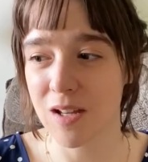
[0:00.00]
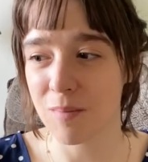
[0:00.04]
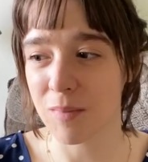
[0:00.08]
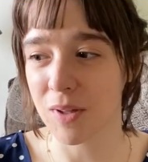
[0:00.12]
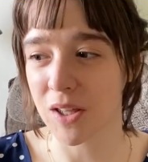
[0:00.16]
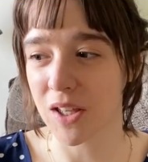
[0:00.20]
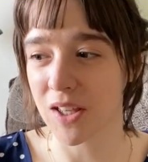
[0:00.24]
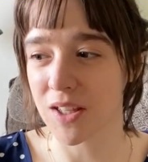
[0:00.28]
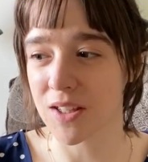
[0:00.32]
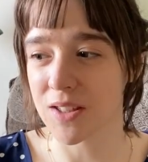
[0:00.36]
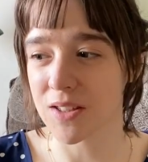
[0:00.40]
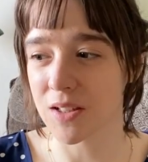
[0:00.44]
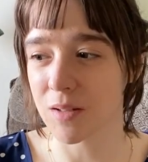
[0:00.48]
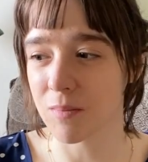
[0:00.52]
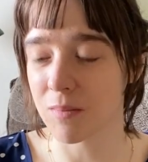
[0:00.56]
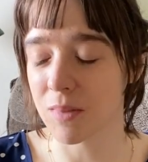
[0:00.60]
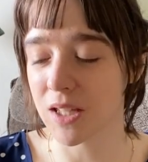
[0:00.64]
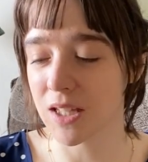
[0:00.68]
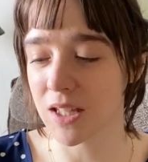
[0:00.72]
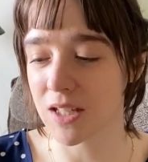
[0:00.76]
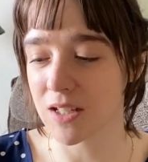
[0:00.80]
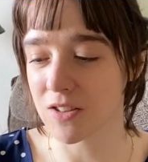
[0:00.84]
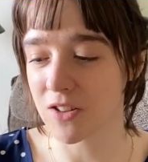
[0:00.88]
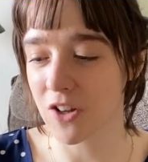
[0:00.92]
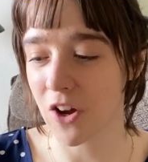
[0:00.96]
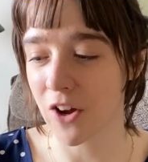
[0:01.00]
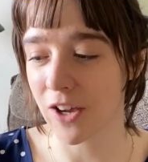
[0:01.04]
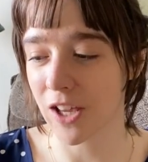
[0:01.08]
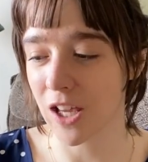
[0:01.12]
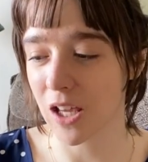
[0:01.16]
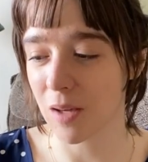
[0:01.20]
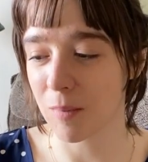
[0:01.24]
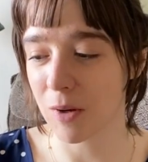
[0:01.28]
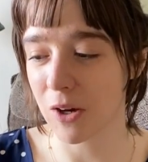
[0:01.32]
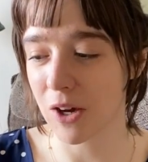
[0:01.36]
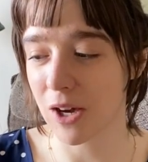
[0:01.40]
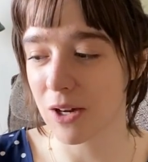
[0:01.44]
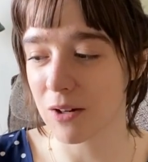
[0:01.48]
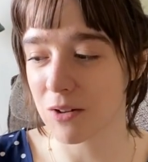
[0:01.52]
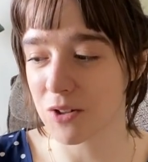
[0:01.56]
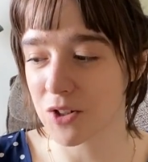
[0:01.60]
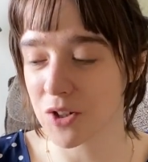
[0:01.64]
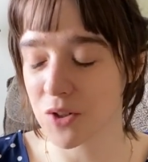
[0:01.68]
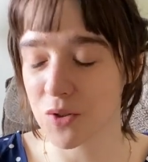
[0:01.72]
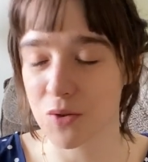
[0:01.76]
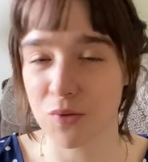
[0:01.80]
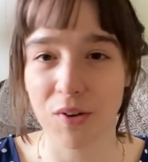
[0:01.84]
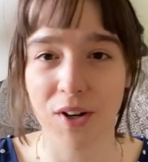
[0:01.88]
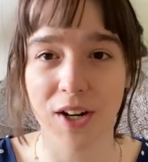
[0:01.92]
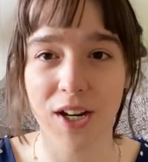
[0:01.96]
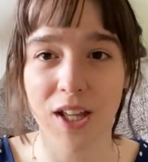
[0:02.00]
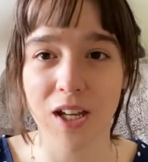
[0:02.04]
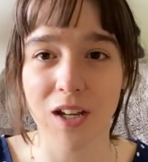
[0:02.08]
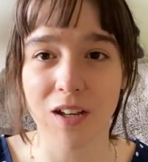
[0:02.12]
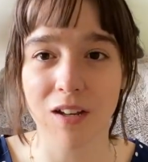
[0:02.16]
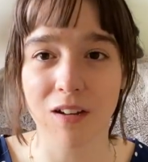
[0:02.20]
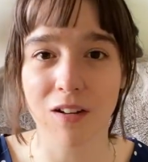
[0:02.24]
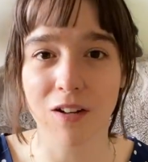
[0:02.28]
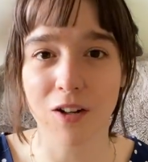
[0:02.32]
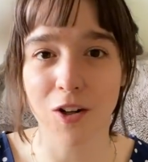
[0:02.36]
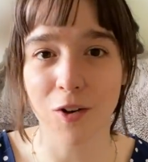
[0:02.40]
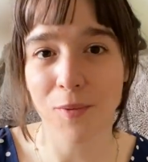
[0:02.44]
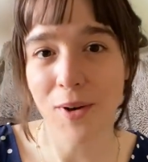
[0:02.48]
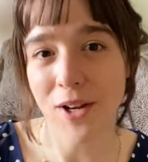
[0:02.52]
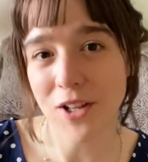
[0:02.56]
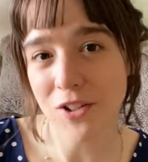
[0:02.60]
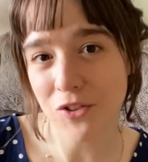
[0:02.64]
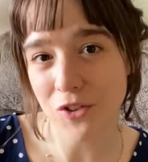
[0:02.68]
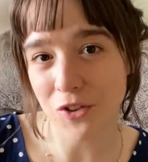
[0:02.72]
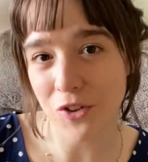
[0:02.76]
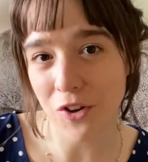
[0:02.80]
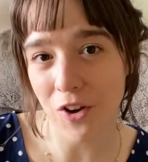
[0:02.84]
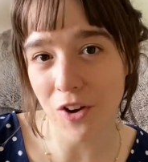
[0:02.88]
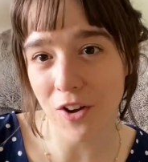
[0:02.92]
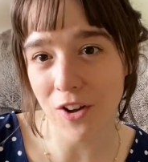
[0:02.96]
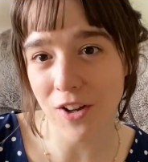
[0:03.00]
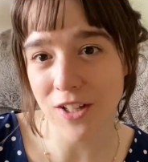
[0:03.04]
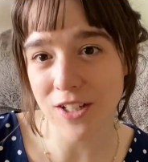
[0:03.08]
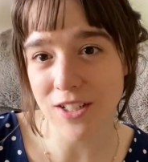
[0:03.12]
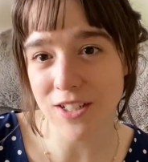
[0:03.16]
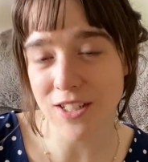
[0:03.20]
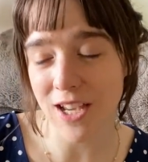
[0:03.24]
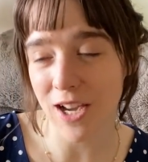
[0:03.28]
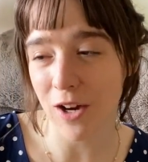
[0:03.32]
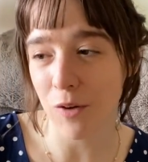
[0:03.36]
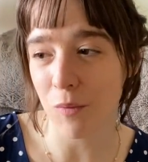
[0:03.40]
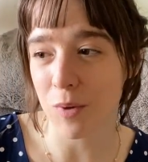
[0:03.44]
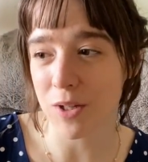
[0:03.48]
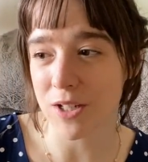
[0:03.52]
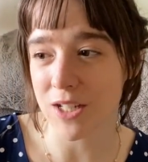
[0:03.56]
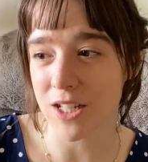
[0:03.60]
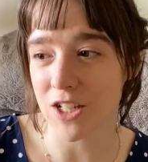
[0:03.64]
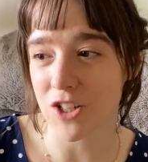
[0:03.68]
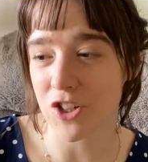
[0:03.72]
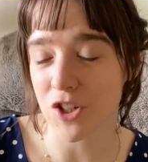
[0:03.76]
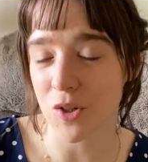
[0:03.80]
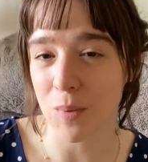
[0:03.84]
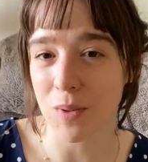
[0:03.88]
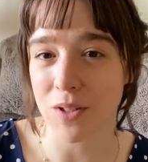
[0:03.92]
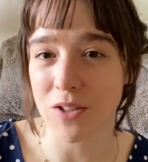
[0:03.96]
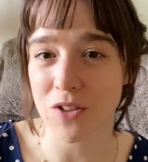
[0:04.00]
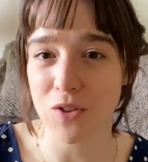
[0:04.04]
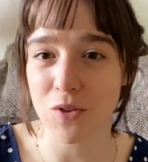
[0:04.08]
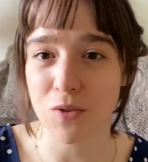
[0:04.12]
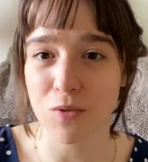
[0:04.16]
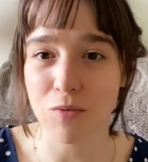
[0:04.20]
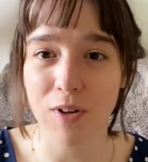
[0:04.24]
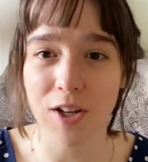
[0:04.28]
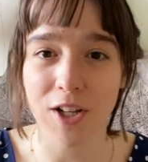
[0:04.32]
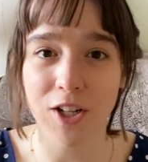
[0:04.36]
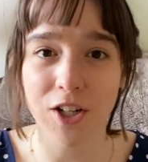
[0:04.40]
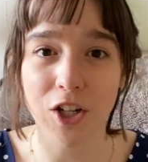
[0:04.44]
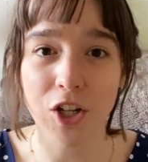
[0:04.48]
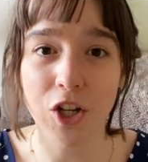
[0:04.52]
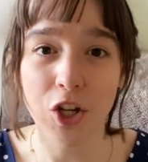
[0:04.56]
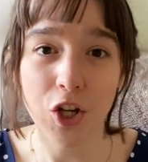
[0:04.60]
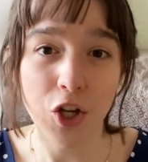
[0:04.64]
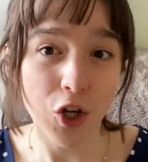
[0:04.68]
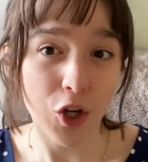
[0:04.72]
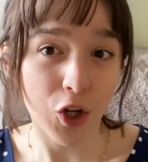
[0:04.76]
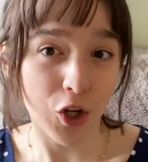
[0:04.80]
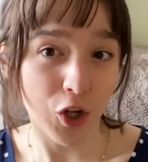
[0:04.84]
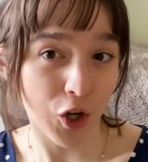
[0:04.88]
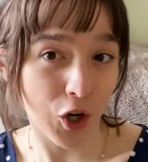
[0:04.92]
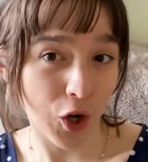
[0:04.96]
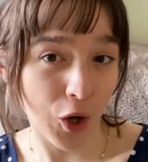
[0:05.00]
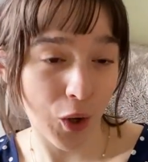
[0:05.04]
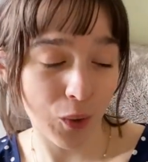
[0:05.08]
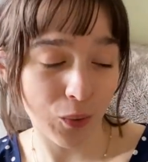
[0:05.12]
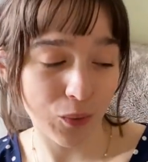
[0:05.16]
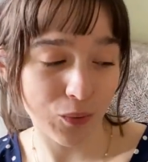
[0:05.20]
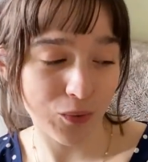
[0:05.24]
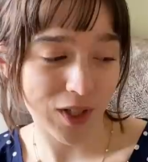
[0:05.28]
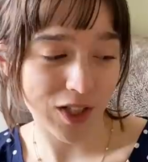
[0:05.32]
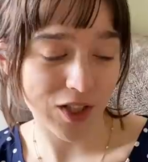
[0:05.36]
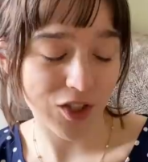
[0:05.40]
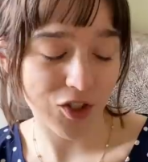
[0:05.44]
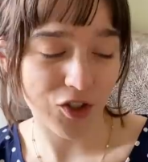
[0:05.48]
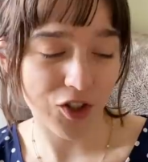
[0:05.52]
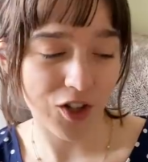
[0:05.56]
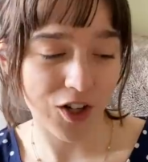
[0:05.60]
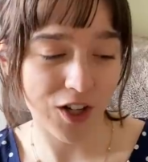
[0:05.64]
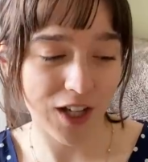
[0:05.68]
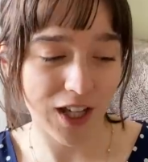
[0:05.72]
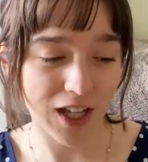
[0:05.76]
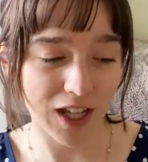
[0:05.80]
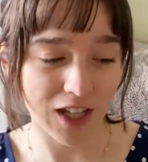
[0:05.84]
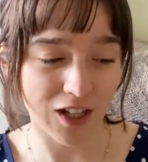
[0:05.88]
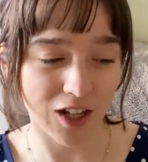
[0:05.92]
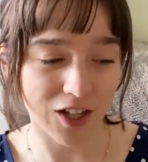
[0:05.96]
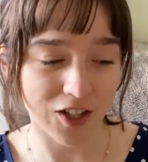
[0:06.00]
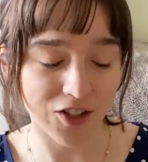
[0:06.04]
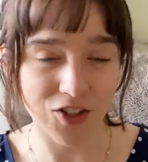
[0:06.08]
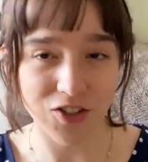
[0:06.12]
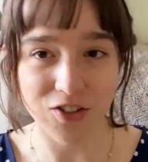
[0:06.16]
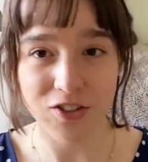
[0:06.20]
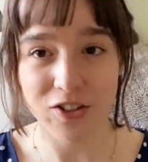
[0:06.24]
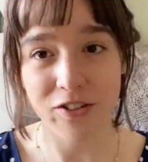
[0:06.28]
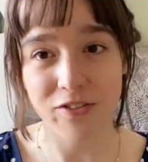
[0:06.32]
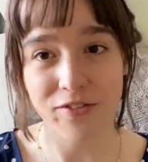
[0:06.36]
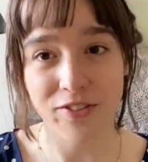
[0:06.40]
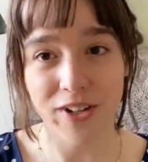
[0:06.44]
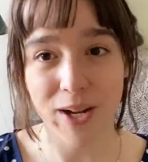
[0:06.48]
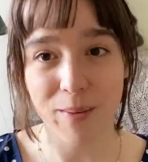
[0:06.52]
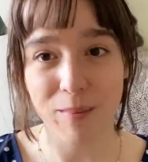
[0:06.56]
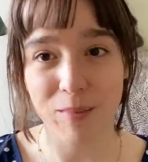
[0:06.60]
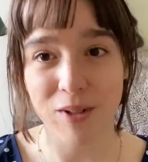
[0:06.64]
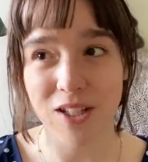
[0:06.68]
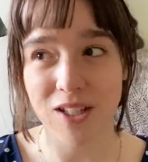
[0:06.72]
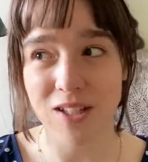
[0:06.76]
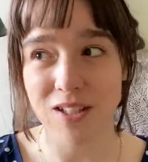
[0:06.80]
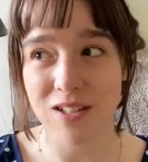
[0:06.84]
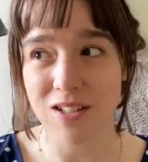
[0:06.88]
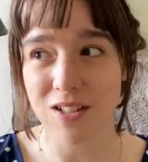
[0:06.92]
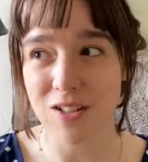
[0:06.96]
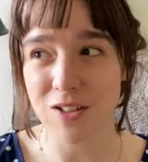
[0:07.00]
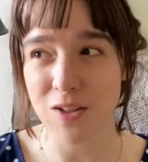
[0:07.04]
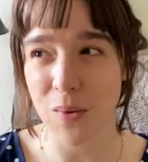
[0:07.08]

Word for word: because Amelia's talking about how she's running her restaurant, how one day she wants to run her own restaurant and not just her family's.